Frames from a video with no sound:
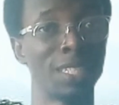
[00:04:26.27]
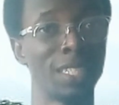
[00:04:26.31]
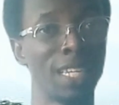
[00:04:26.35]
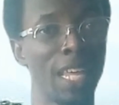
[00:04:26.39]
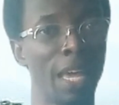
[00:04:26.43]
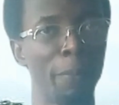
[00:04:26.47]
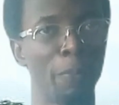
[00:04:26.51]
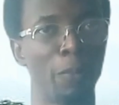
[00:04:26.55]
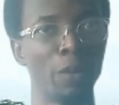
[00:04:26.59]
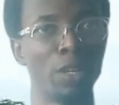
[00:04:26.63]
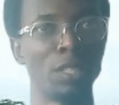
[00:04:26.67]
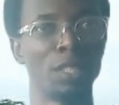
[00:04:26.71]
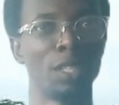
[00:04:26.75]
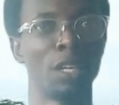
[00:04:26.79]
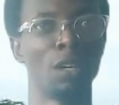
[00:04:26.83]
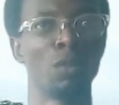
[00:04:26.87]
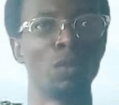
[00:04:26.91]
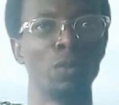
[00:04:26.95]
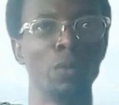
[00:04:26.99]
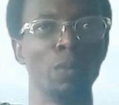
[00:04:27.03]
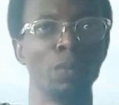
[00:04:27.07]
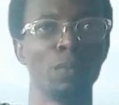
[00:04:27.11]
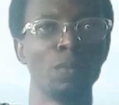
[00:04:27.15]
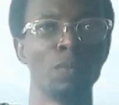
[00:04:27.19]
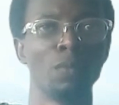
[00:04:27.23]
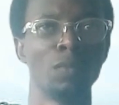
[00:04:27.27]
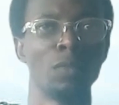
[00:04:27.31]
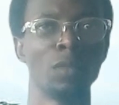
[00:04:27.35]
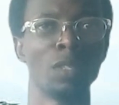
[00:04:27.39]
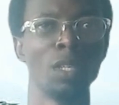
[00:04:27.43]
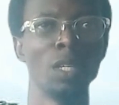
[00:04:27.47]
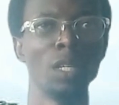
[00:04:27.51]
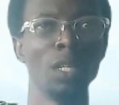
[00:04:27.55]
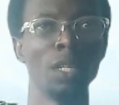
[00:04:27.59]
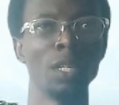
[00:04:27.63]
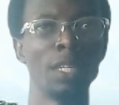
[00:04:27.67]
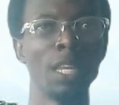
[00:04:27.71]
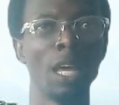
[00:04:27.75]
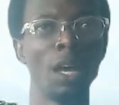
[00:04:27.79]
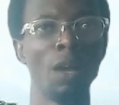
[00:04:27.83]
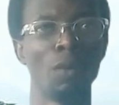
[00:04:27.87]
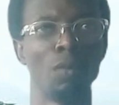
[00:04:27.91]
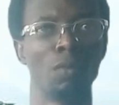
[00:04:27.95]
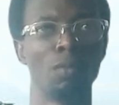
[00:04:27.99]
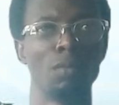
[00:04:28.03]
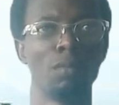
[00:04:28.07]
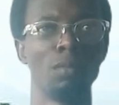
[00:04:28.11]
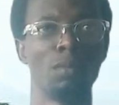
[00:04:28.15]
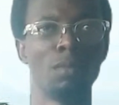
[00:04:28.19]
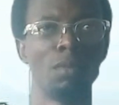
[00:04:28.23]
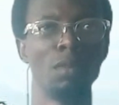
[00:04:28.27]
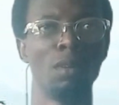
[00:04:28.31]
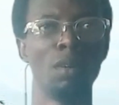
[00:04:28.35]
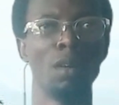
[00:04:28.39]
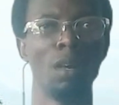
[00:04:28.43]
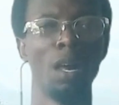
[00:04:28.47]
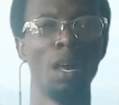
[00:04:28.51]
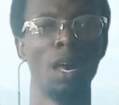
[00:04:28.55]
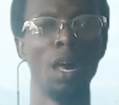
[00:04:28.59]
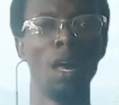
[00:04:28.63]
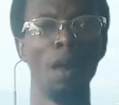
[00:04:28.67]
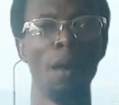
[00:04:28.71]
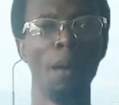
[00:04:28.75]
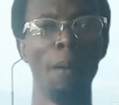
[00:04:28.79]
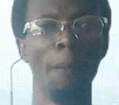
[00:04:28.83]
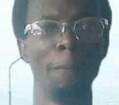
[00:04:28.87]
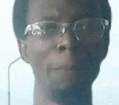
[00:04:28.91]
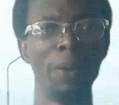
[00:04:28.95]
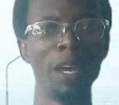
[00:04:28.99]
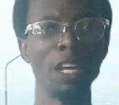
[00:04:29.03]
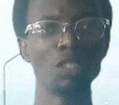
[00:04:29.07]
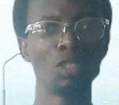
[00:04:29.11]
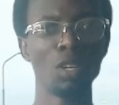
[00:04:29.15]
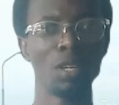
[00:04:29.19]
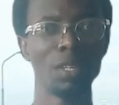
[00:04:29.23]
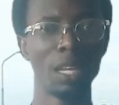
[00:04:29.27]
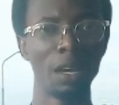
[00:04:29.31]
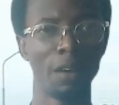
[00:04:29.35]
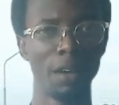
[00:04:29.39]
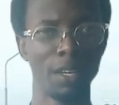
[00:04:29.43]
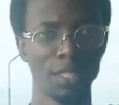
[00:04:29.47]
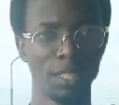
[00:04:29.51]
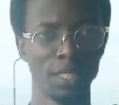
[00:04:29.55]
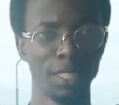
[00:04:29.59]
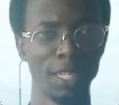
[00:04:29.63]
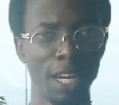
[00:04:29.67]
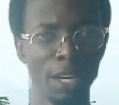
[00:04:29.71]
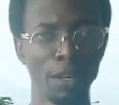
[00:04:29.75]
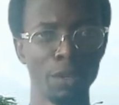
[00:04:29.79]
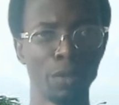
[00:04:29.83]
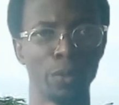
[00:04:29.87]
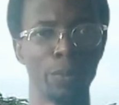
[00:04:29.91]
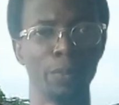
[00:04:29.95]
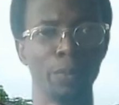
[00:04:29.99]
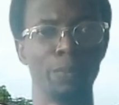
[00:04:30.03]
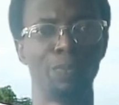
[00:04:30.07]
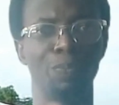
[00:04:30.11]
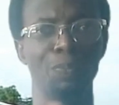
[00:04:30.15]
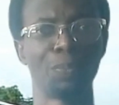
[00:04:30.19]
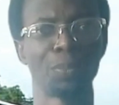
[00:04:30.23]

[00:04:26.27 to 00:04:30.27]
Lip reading: is 9.0. Now, based on our scenario,